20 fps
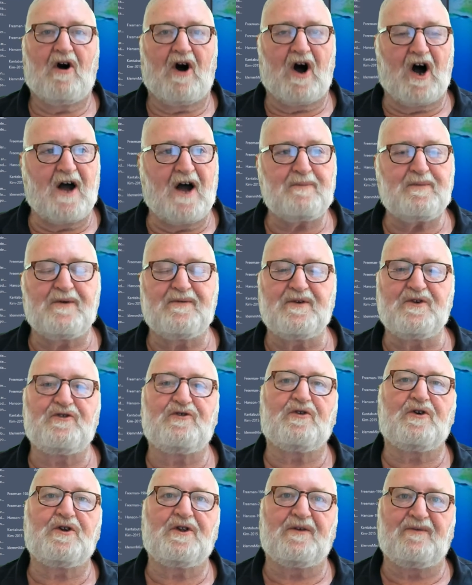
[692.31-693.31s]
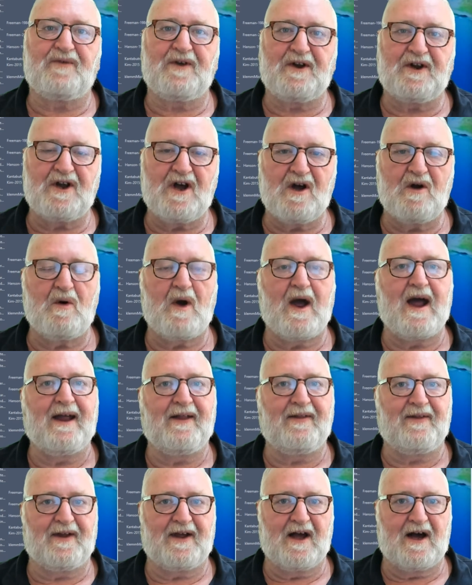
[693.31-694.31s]
I hope you've enjoyed the video
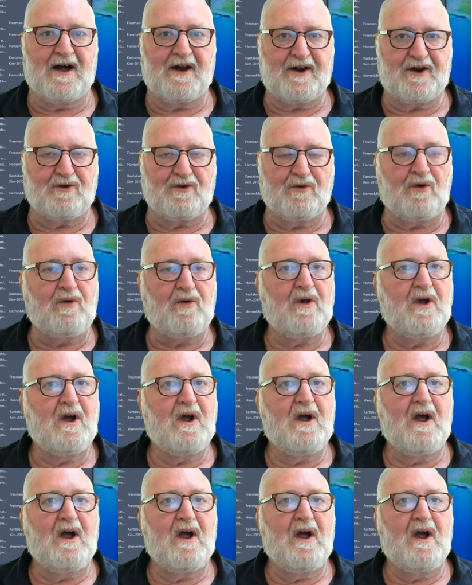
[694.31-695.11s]
and the article,